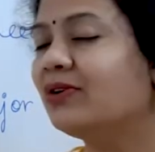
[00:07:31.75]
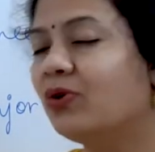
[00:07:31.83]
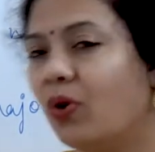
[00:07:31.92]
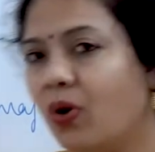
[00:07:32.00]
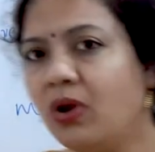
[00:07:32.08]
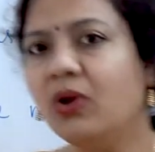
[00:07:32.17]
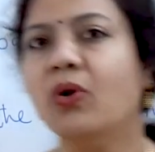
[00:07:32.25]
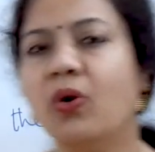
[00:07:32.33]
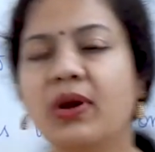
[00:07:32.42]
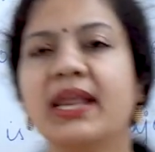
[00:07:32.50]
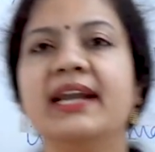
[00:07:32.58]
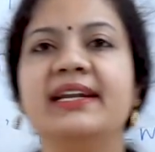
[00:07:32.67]
goal
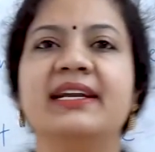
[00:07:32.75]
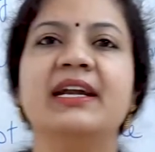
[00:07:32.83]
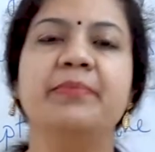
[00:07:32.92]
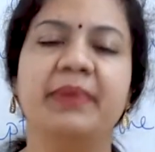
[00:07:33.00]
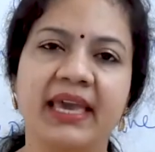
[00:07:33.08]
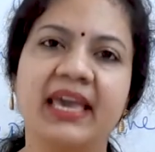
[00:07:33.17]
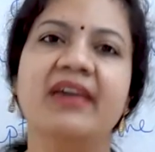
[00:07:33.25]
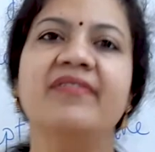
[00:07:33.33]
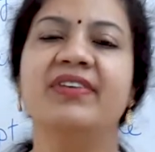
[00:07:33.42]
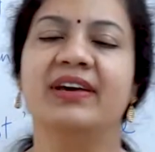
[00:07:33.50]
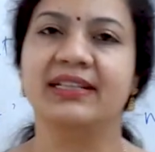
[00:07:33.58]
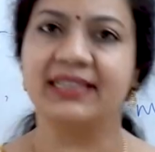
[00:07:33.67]
oriented behavior,